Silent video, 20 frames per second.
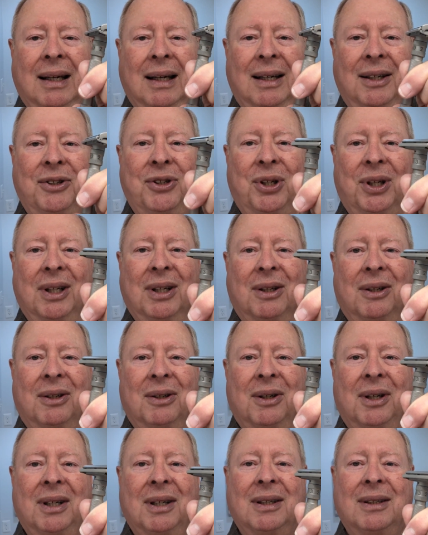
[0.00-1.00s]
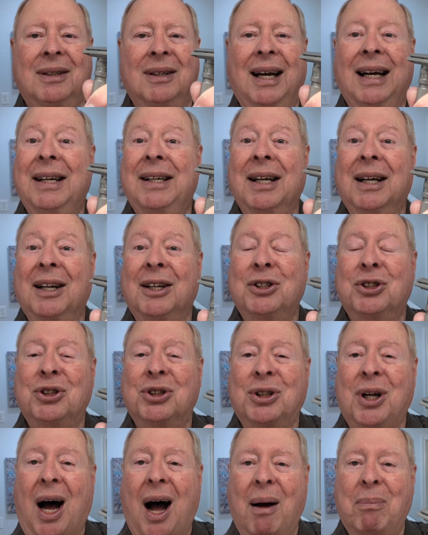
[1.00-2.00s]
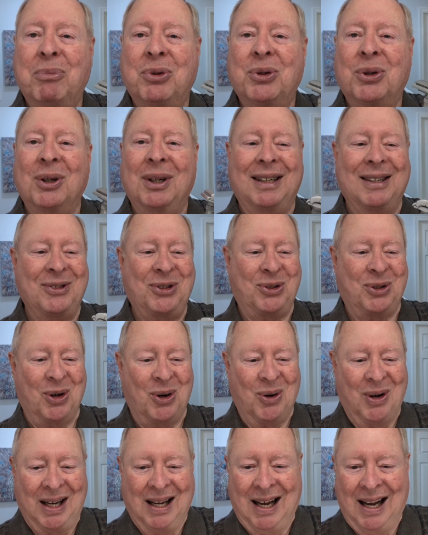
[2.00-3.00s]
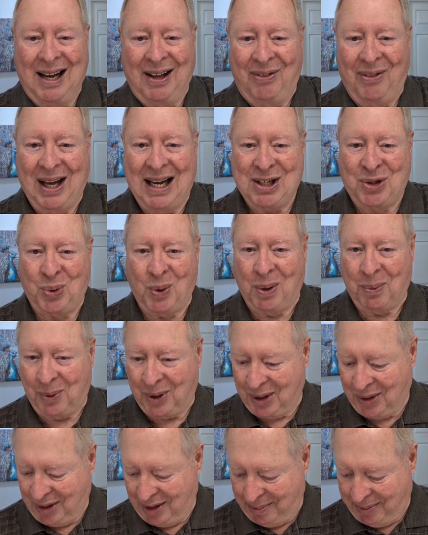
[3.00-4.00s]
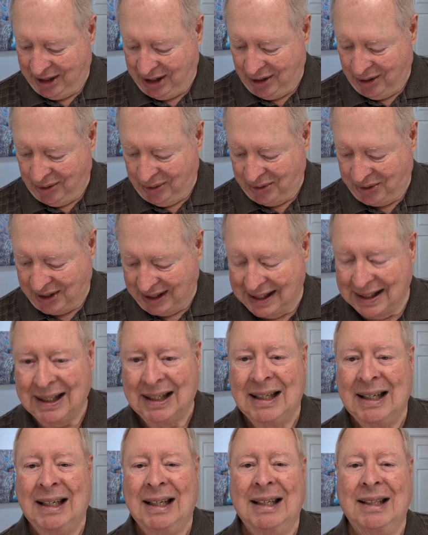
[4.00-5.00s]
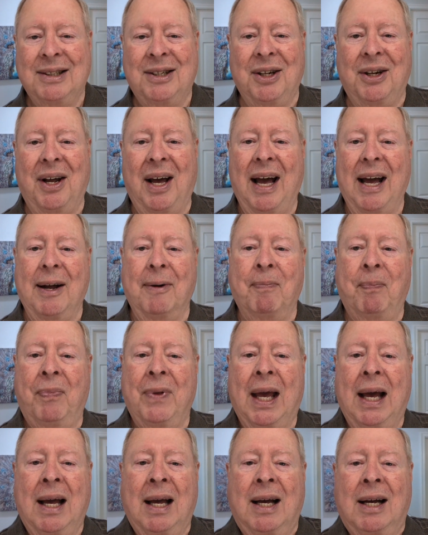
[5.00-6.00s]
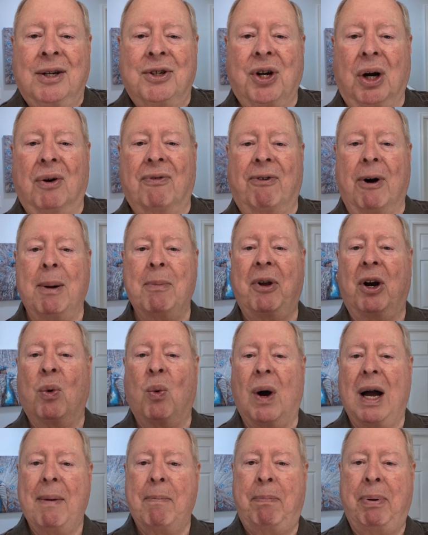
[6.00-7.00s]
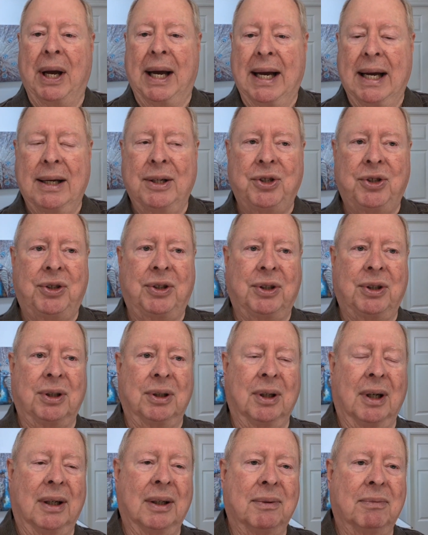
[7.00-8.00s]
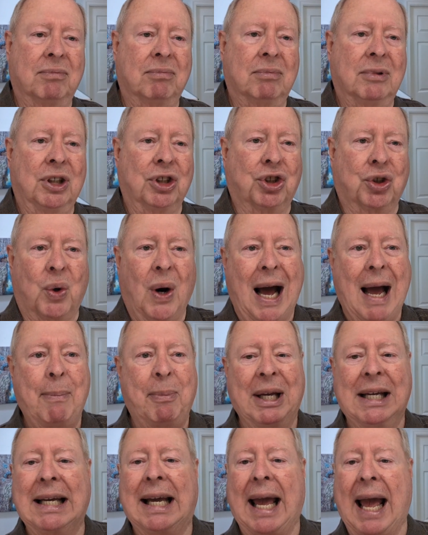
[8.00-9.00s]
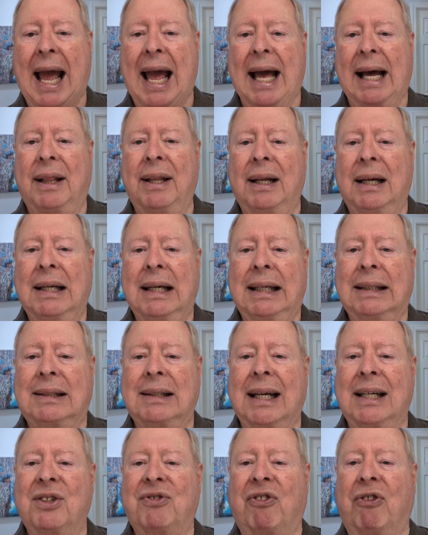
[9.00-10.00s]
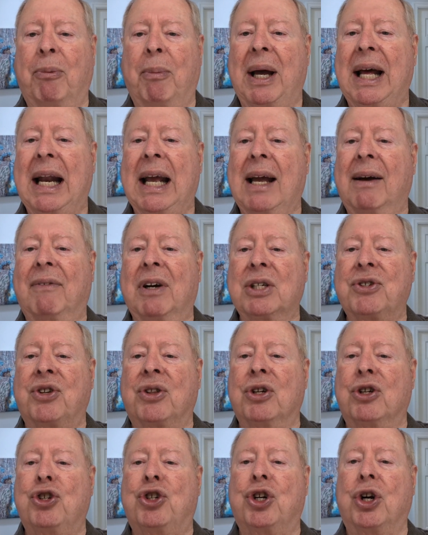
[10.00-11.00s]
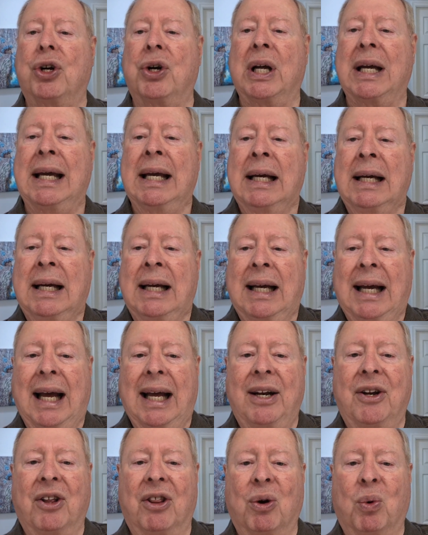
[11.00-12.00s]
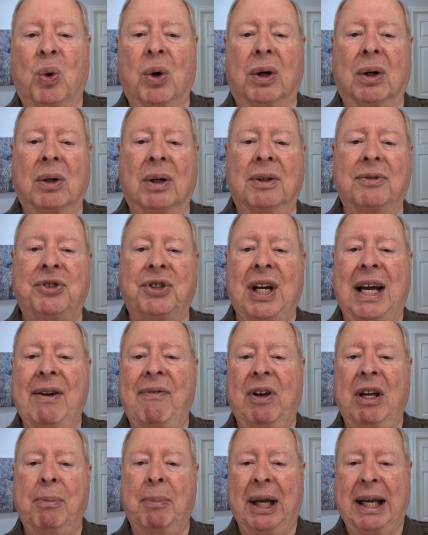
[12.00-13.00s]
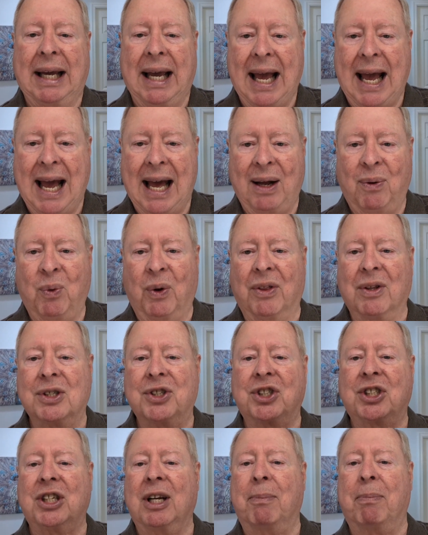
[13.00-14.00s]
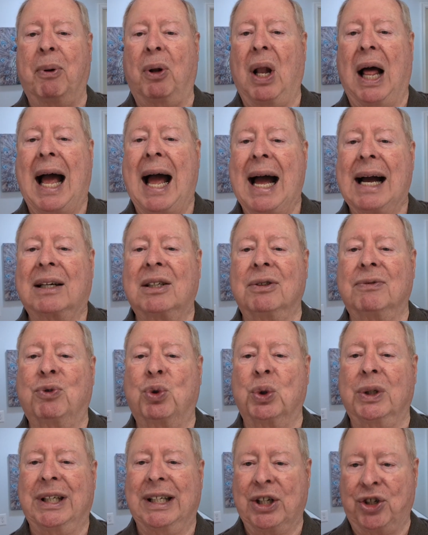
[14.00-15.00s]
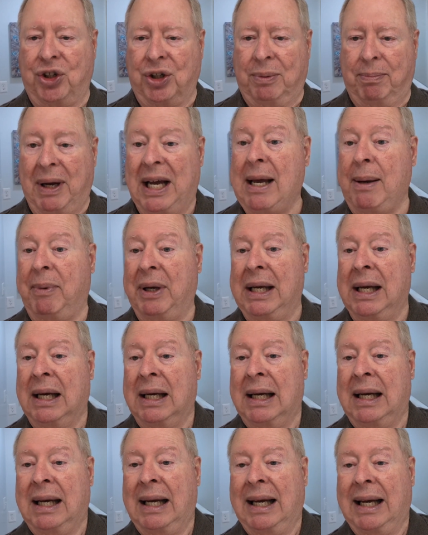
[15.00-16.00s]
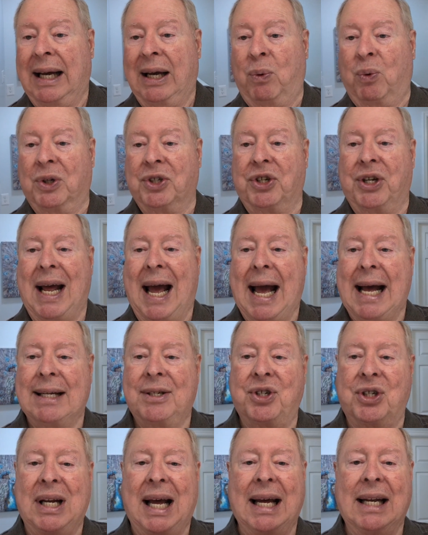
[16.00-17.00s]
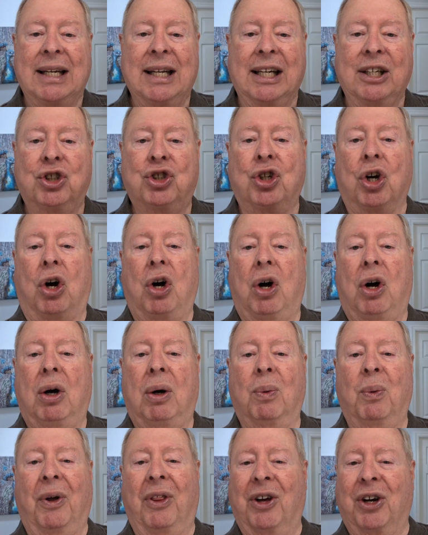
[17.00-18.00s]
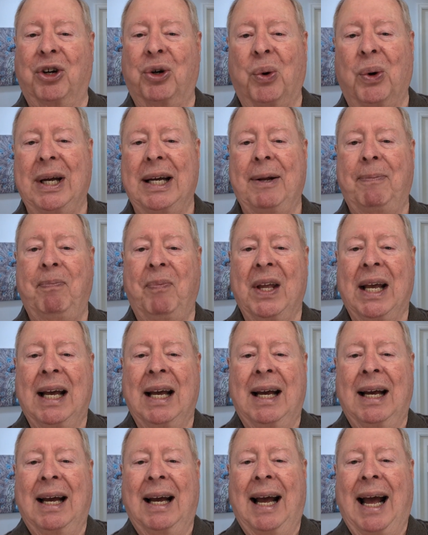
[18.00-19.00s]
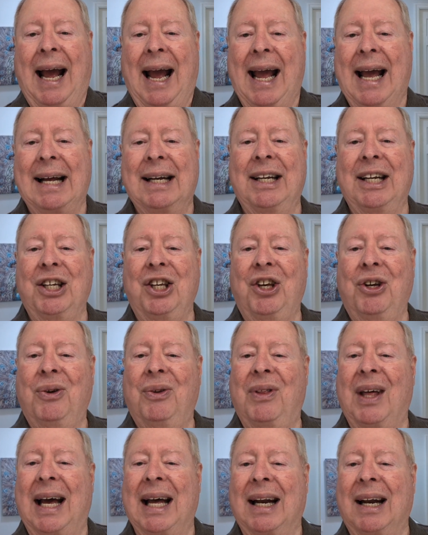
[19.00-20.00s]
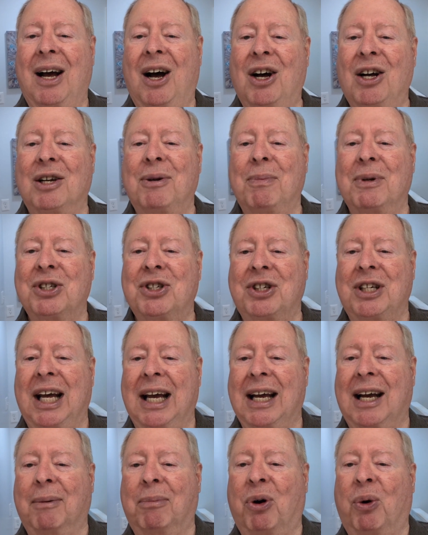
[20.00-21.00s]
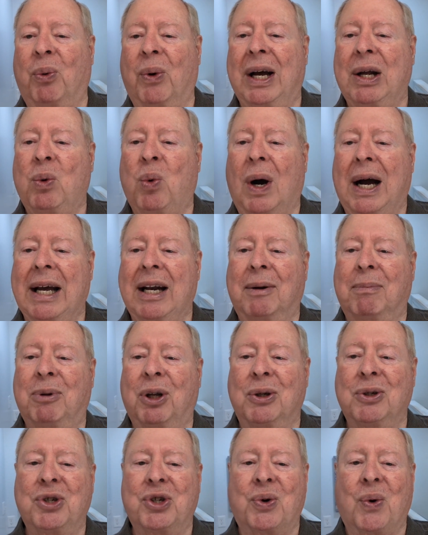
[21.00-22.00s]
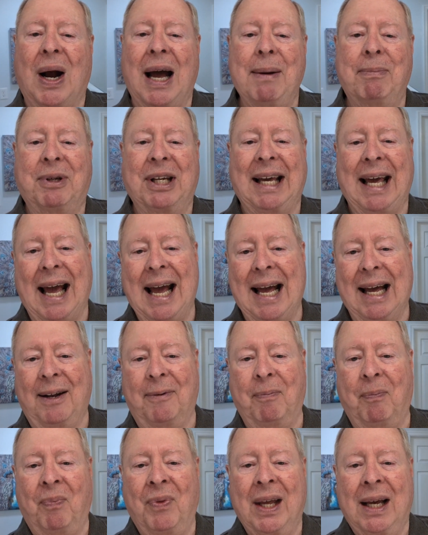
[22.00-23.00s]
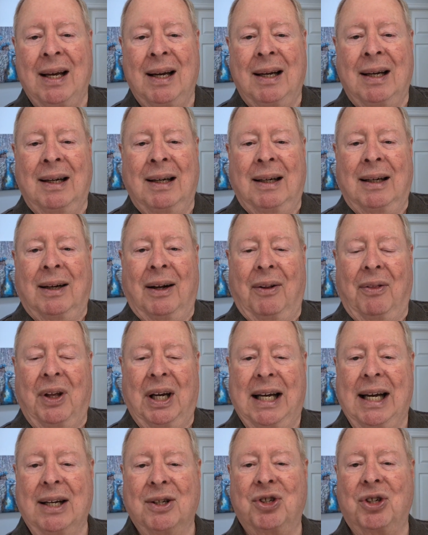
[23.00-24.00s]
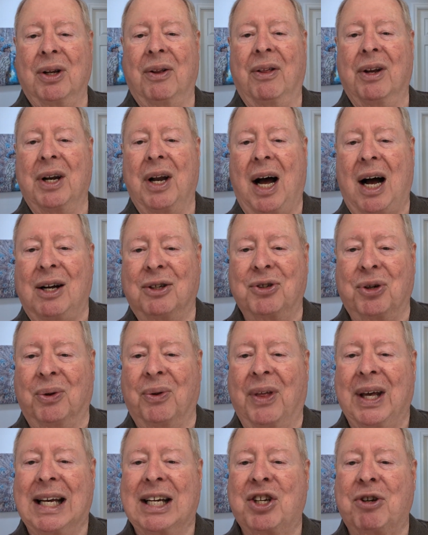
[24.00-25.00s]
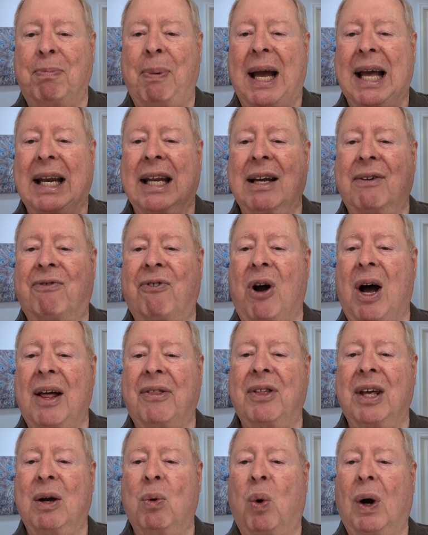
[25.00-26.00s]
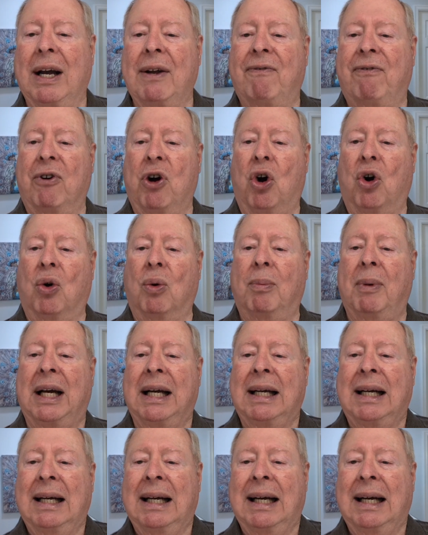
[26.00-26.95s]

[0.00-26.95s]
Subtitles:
until it stops. So that's what we're going to be using today. So from their webpage describing CaD, it says, for many of us, the journey into the world of shaving began with a simple act of tradition. Maybe it was Dad standing tall with a grin, handing you that unmistakable red, white, and blue striped can. The hiss of the nozzle, the expanding frothy white foam,